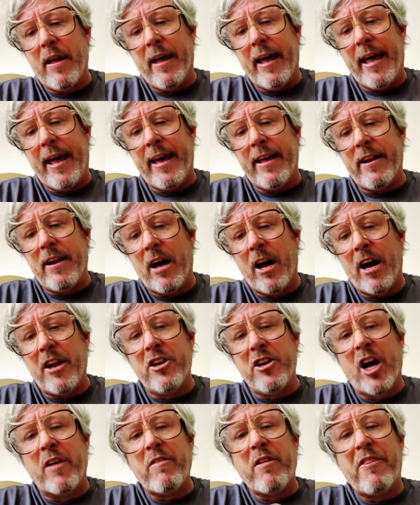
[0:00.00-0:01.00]
And
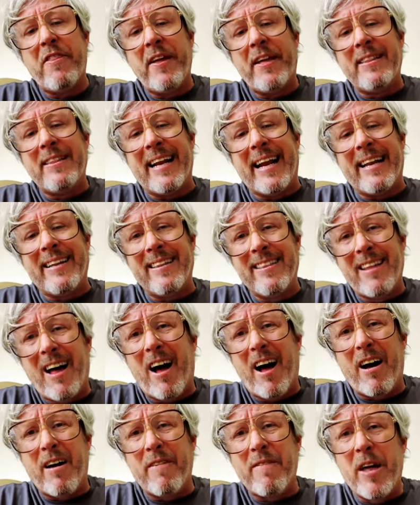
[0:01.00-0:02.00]
another thing that I
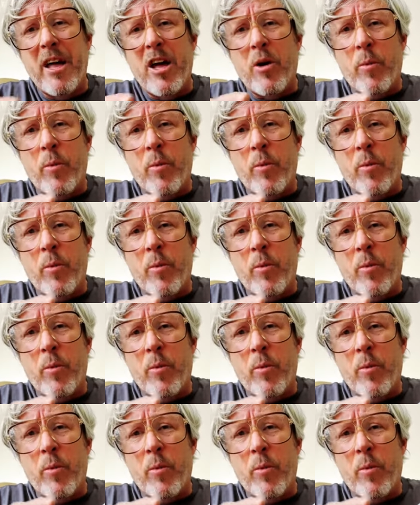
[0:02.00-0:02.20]
love